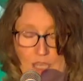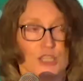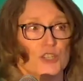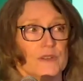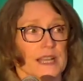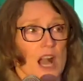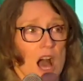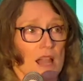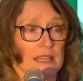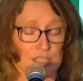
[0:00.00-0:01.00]
During
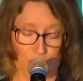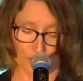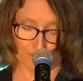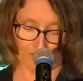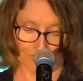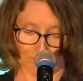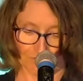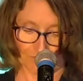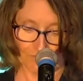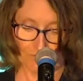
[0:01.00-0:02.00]
college,
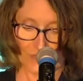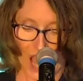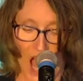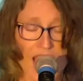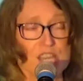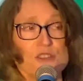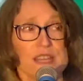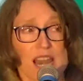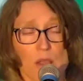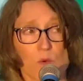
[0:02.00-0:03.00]
I knew
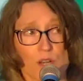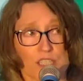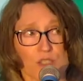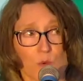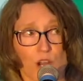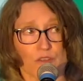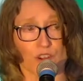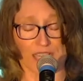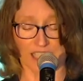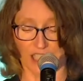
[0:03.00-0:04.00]
that I wanted to work for
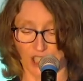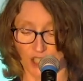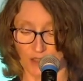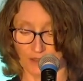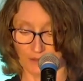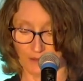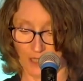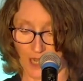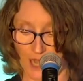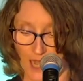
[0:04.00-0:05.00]
Extension,
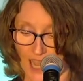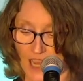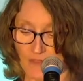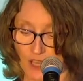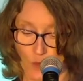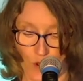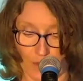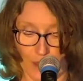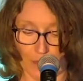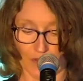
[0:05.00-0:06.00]
even though one of
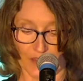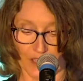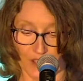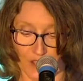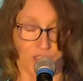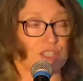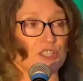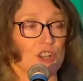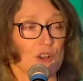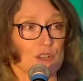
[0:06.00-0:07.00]
my professors
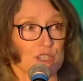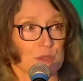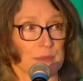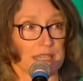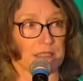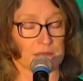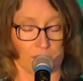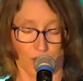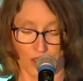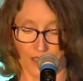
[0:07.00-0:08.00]
discouraged me.
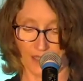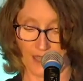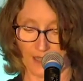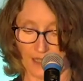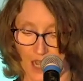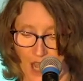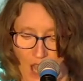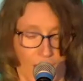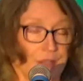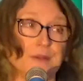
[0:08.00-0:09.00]
She said,
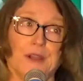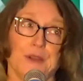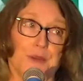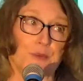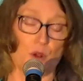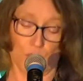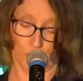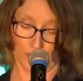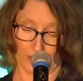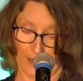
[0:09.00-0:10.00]
You know, you
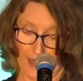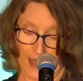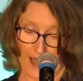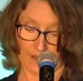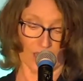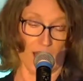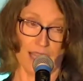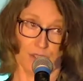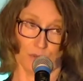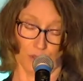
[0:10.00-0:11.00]
won't have a
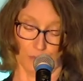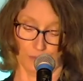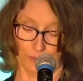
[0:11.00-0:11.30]
classroom.